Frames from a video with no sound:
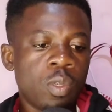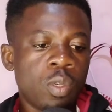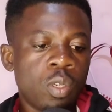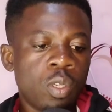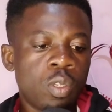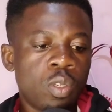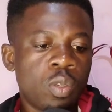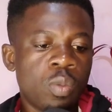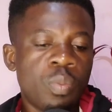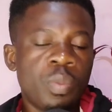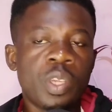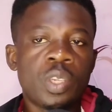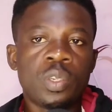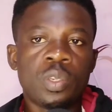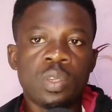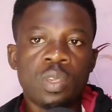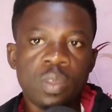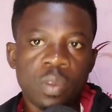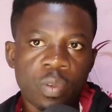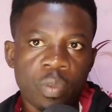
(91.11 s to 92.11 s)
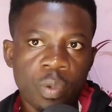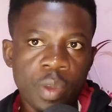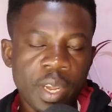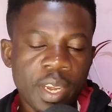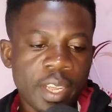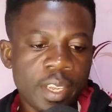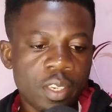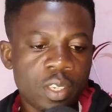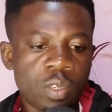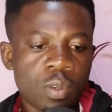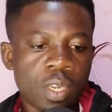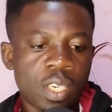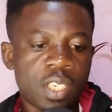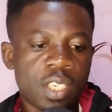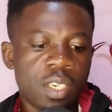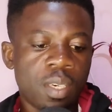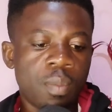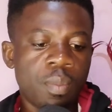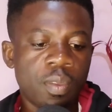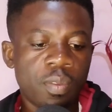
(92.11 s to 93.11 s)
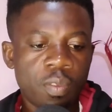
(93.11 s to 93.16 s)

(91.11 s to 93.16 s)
you need to make sure you read the instruction